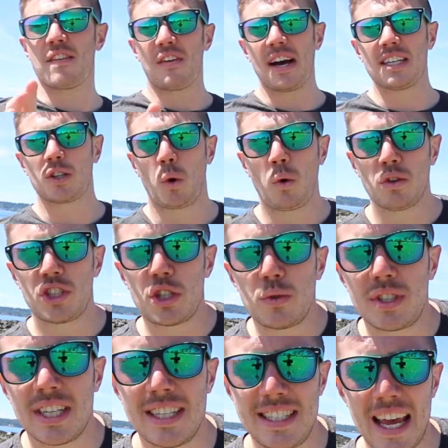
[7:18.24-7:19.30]
If I told you
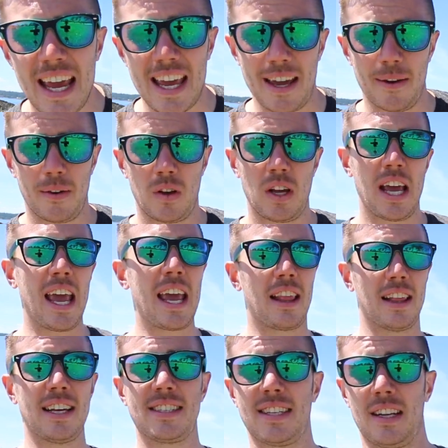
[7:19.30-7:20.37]
today, hey,
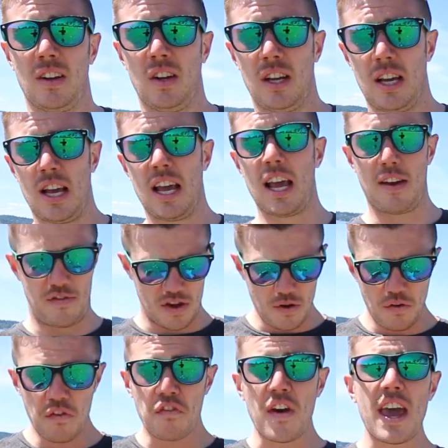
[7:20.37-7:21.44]
listen, if
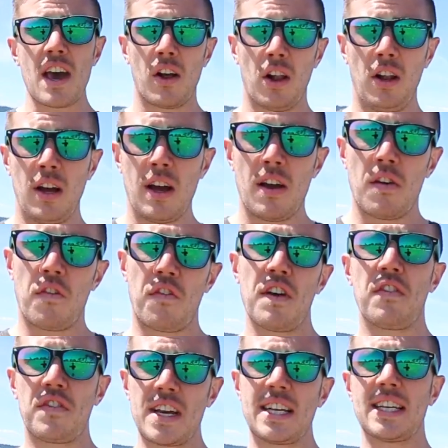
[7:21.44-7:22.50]
you fail
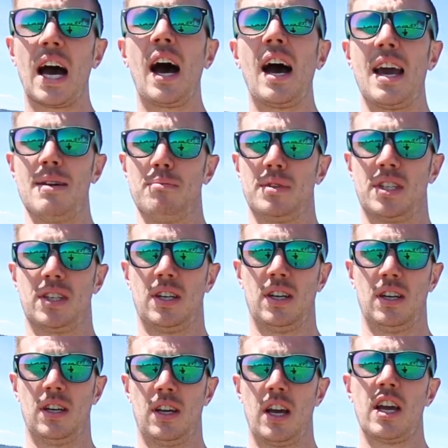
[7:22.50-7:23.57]
50 times,
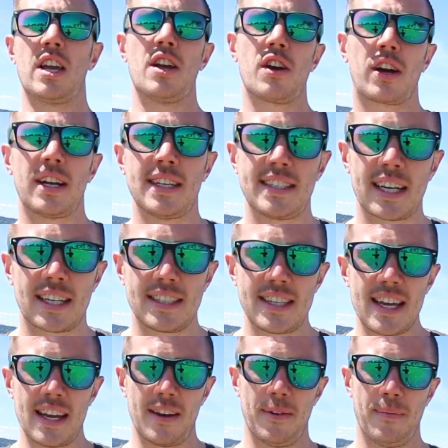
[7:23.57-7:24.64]
you're gonna
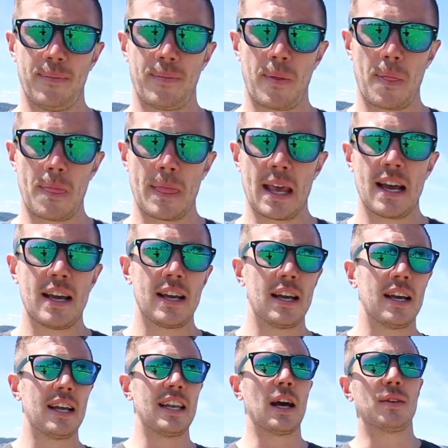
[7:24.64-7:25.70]
succeed.
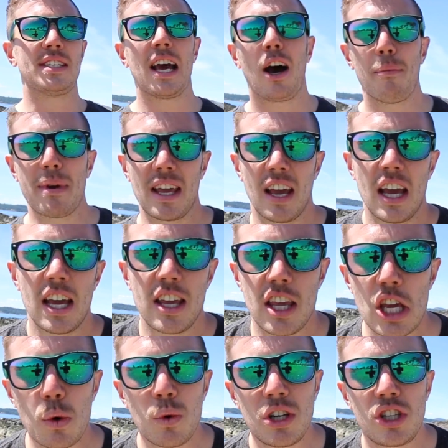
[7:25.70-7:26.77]
Now tell me,
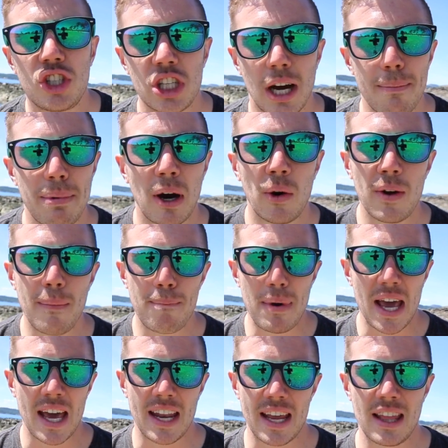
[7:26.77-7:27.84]
you would jump out of
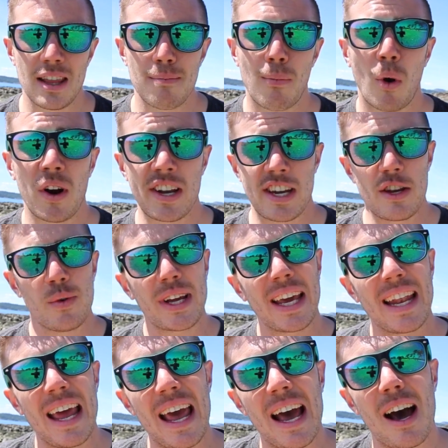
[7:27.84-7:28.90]
bed in the morning, you would
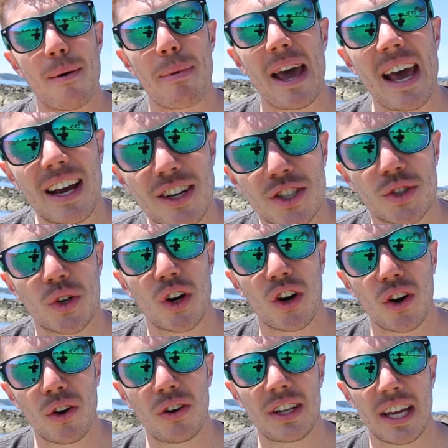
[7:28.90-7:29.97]
get up extra
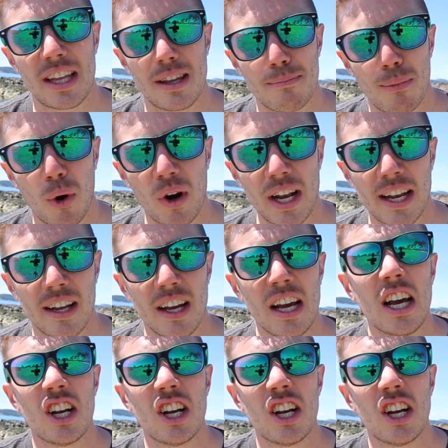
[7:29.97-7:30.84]
early in the morning